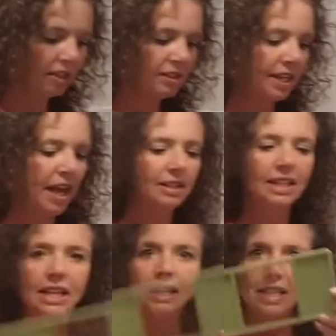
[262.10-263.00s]
and see how
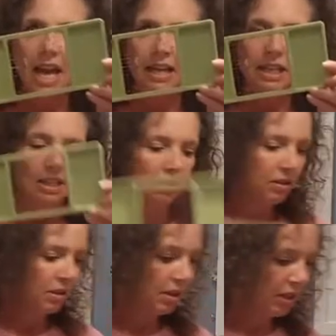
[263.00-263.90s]
teeny tiny
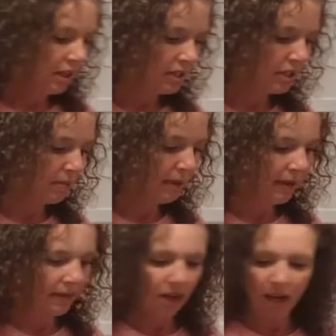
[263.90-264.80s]
it's going to be
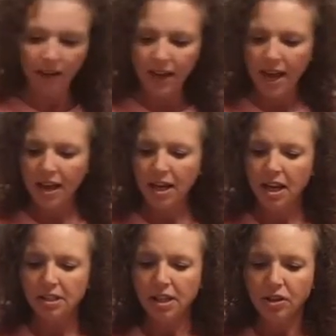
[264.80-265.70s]
in there like that?
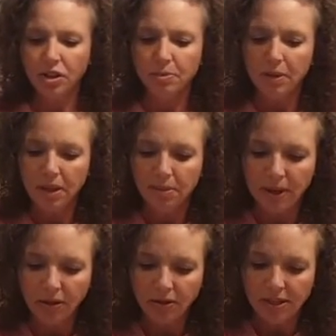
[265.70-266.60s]
So you just put the
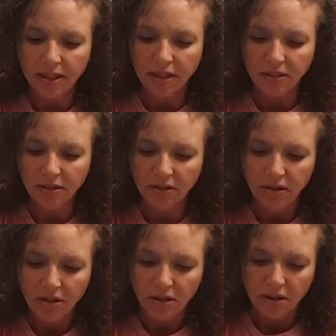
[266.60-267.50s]
pickles in the
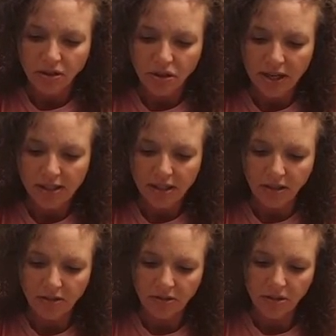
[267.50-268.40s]

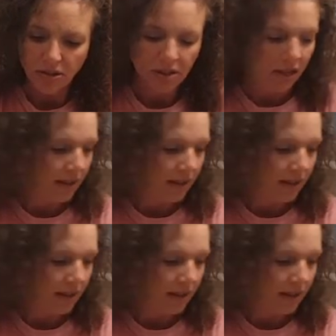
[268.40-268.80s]
dressing, just